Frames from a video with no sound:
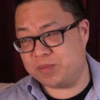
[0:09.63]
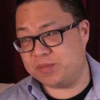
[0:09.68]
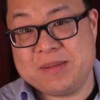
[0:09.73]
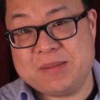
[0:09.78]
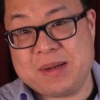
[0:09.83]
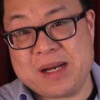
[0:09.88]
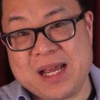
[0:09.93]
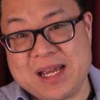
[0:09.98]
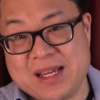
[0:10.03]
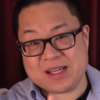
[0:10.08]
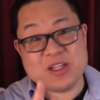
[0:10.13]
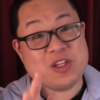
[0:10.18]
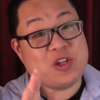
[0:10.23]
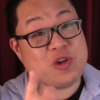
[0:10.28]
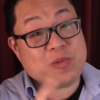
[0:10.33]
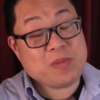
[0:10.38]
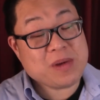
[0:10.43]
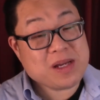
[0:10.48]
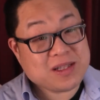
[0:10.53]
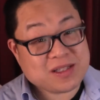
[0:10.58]
But hey,
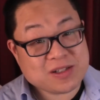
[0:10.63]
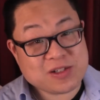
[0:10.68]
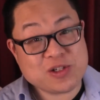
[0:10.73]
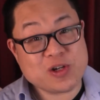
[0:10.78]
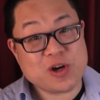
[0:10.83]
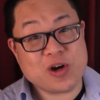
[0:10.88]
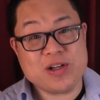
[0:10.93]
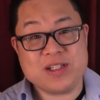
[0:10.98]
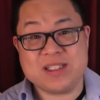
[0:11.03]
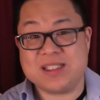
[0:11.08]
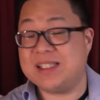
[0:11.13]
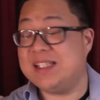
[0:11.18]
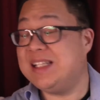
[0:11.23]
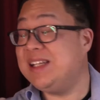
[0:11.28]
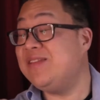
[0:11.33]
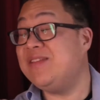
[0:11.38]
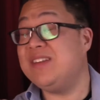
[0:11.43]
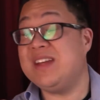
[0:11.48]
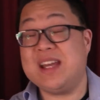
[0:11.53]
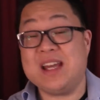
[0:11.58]
you made the choice.
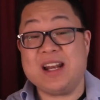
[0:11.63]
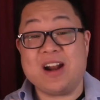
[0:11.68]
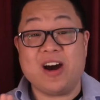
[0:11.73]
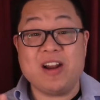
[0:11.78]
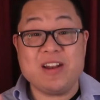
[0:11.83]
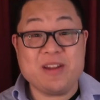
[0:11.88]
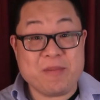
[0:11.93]
Leaving it on